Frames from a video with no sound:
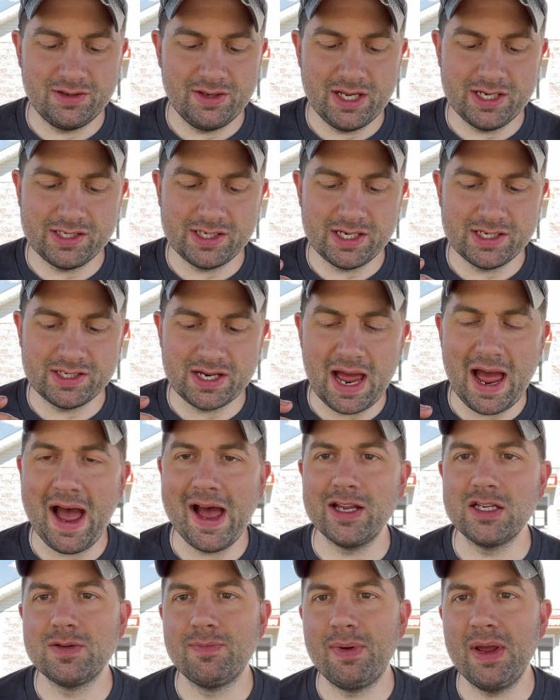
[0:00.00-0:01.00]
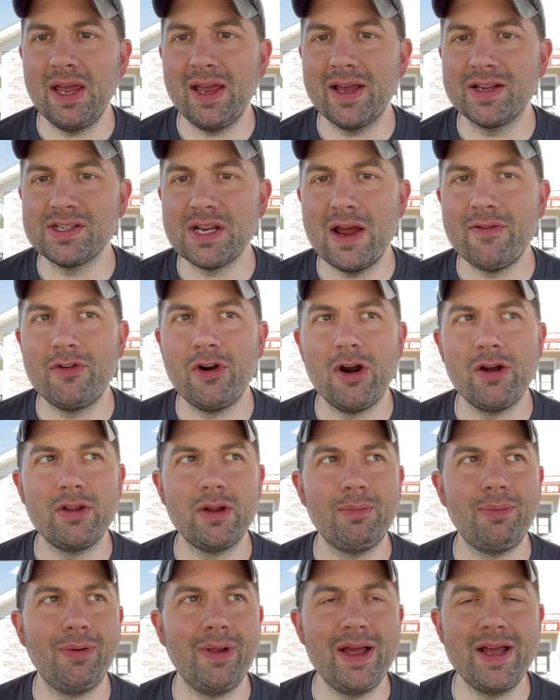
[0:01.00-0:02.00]
this is as big as every
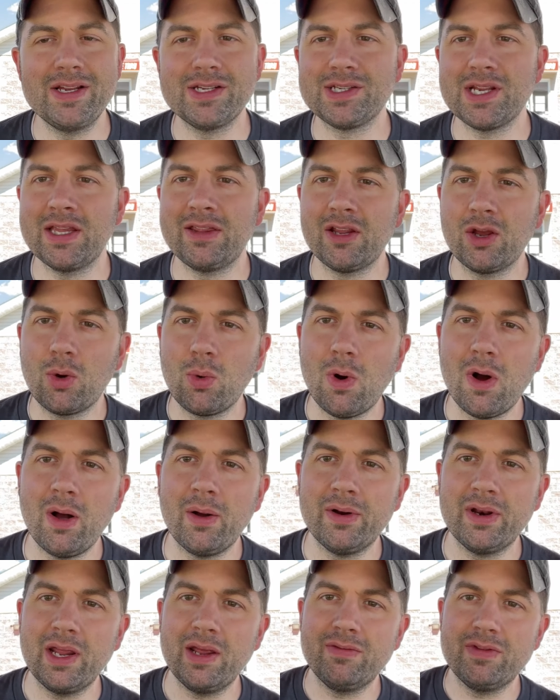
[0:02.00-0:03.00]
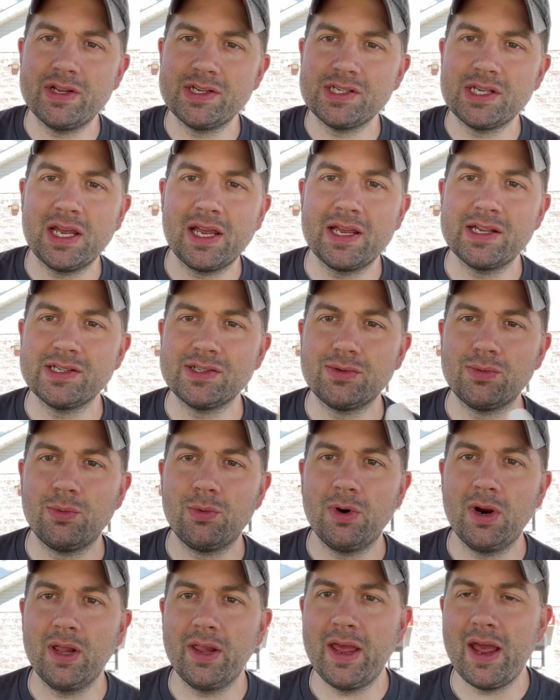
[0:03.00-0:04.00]
other place and the quality of this thing is
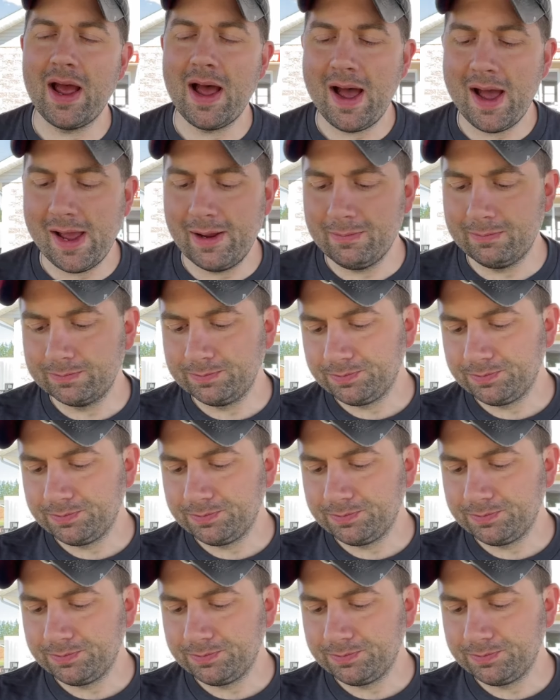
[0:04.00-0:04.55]
really high.